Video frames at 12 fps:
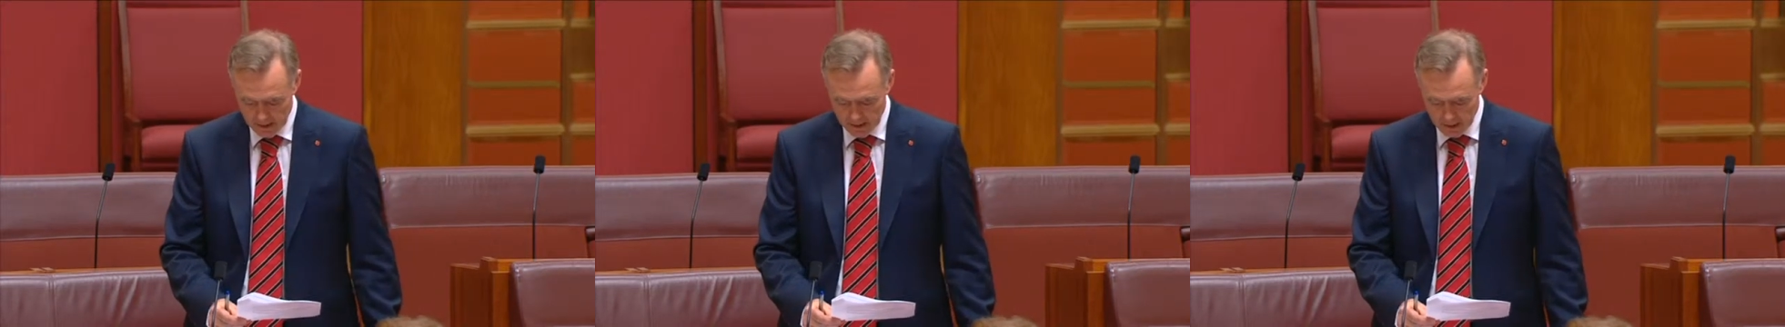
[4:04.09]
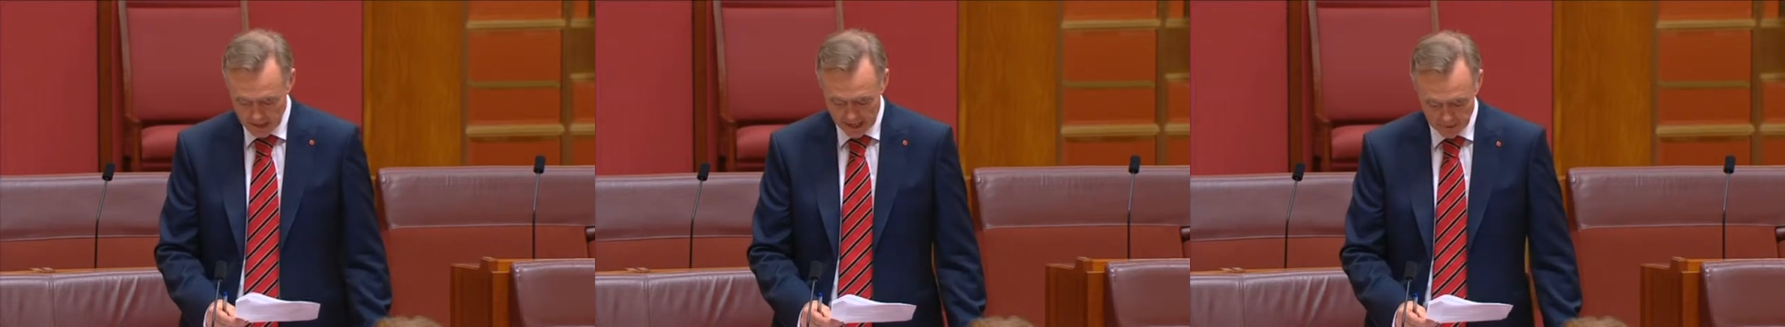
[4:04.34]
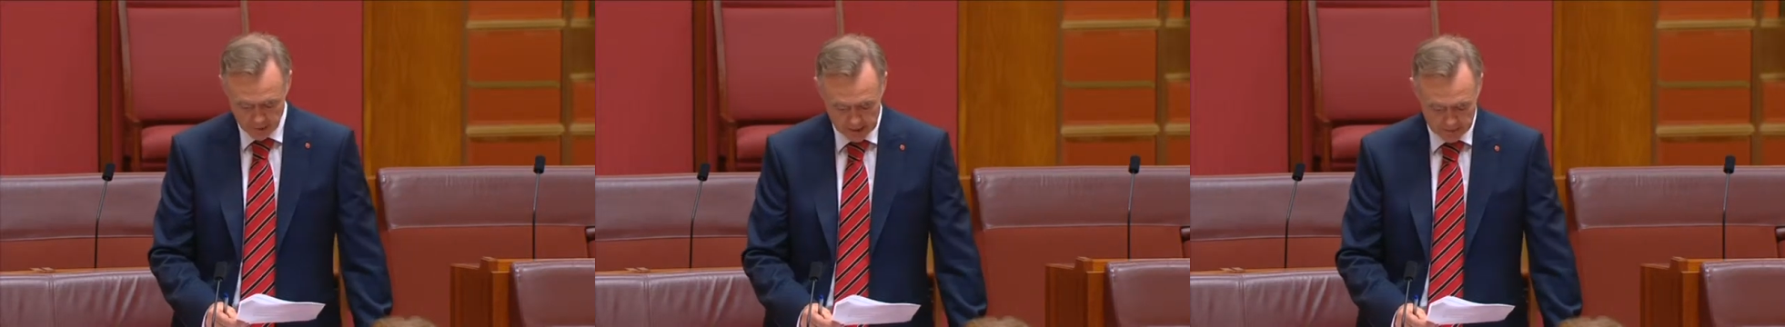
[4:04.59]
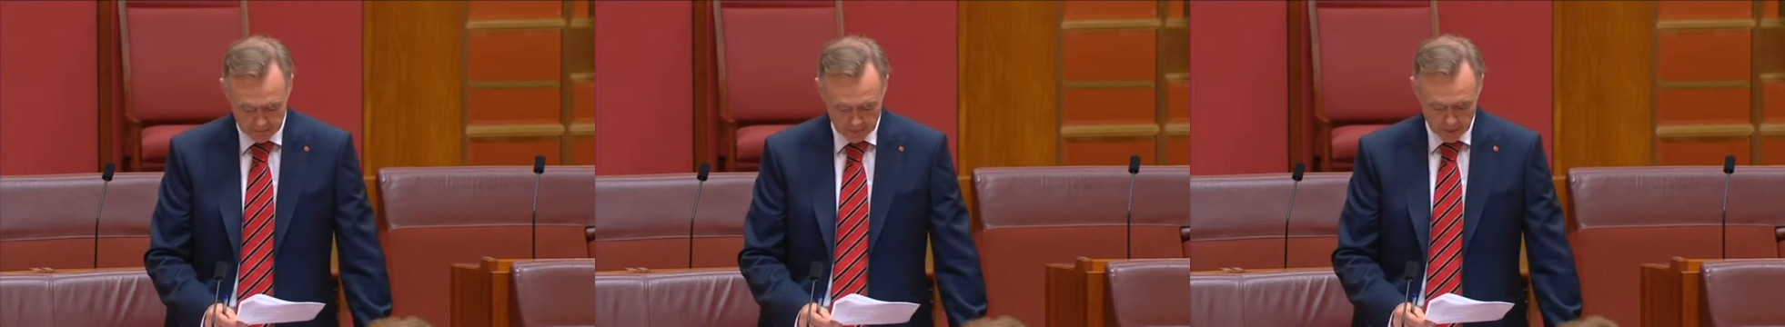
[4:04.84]
Slattery,
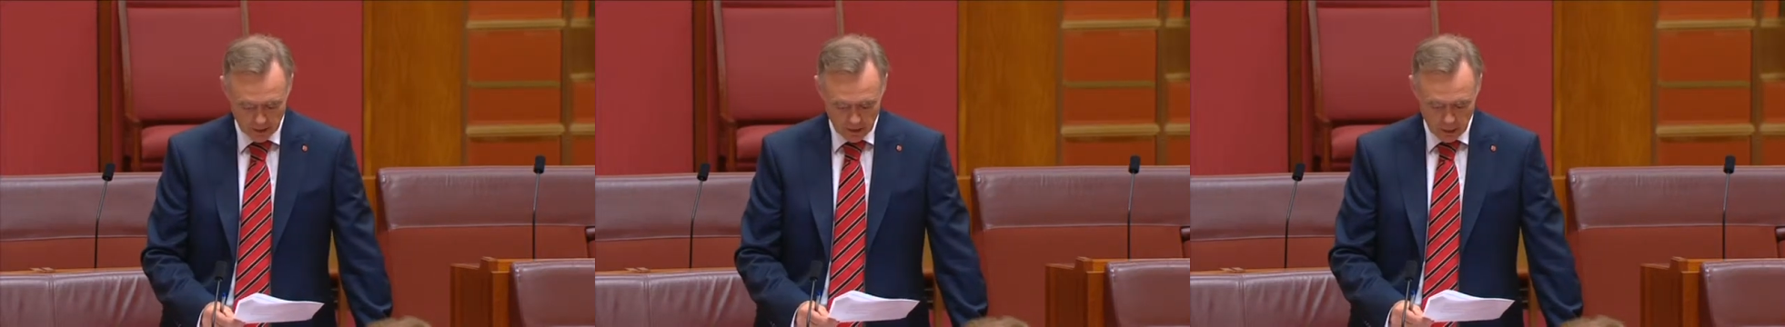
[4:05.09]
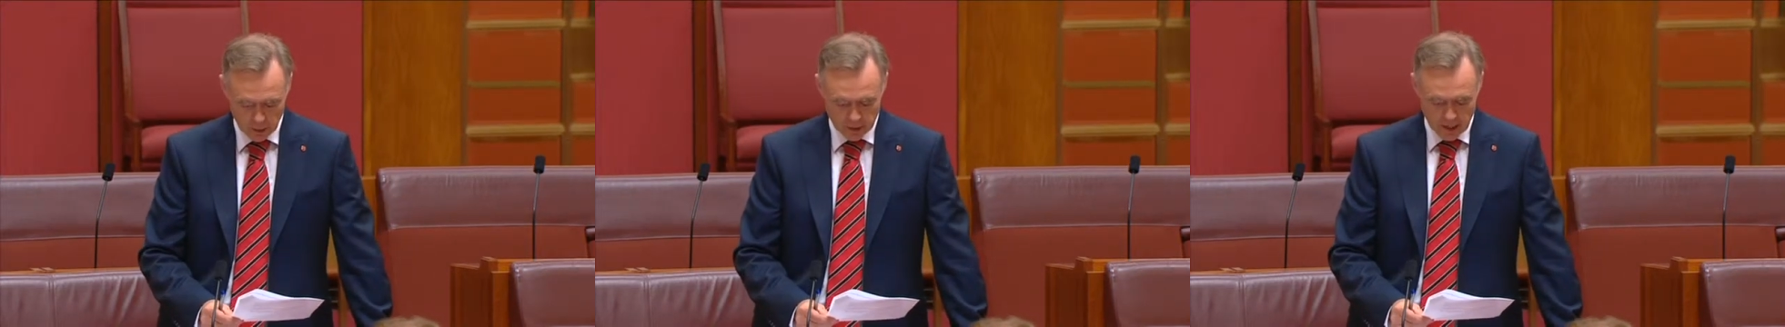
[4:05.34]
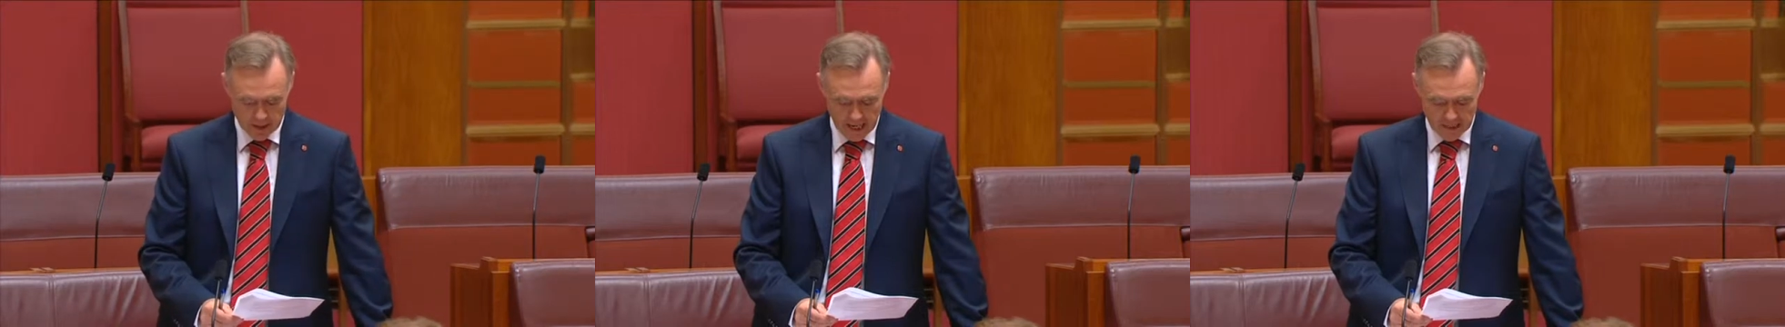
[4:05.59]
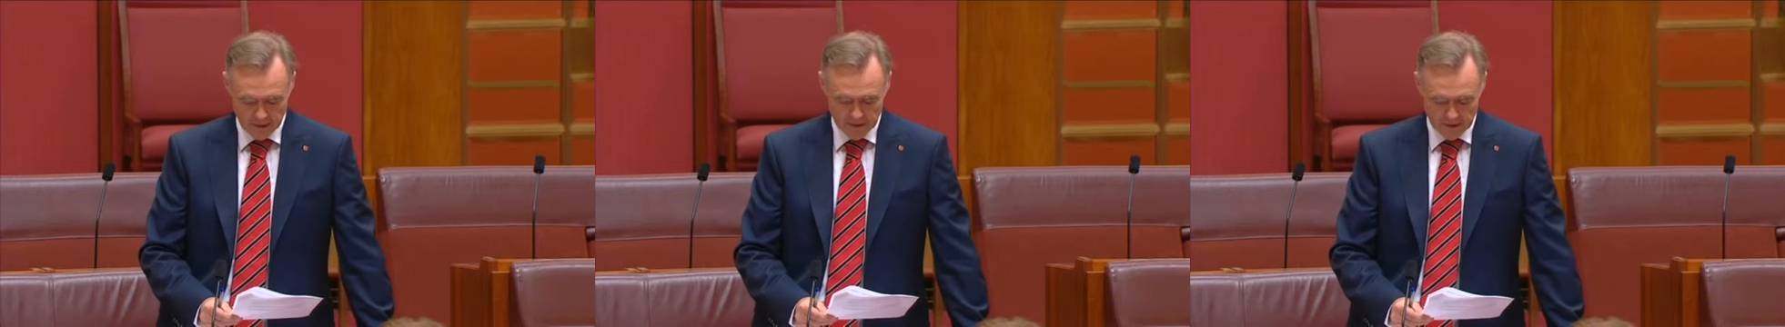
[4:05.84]
who
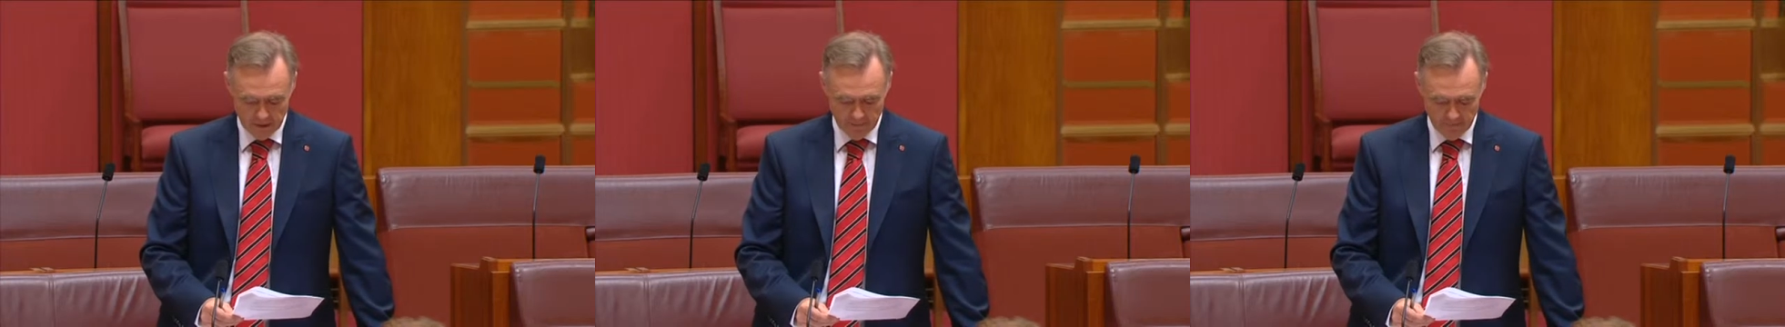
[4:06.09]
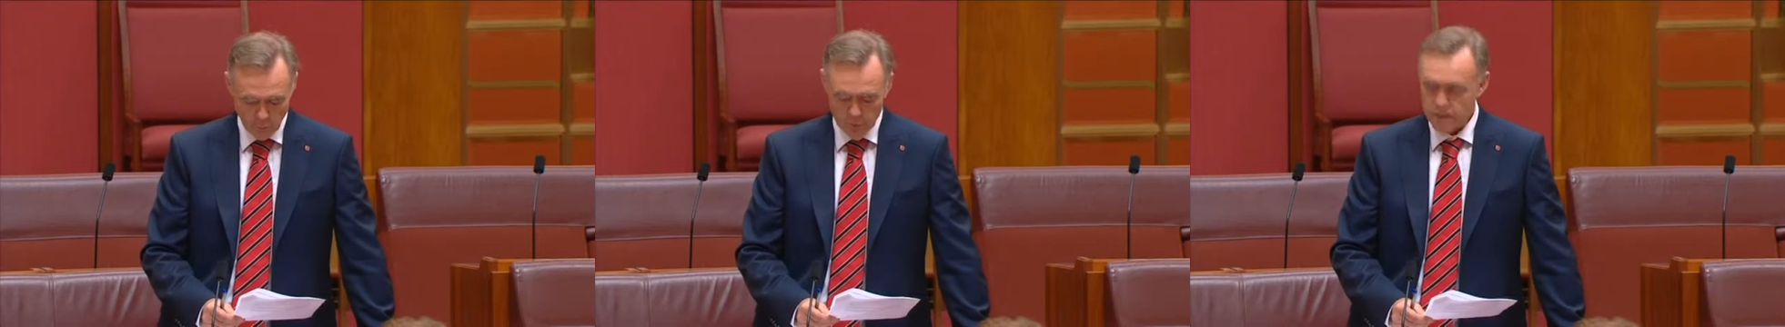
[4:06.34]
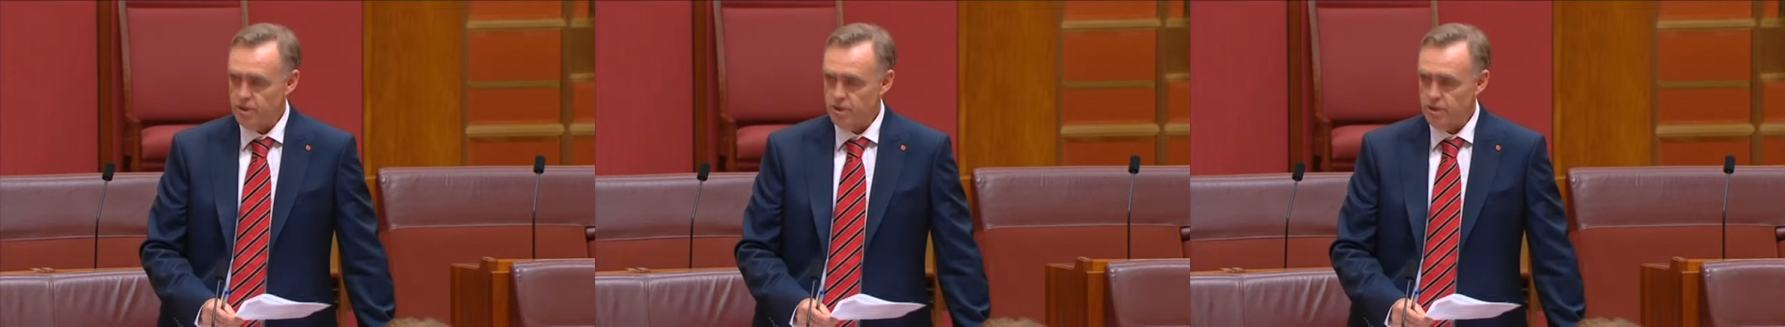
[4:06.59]
donated 40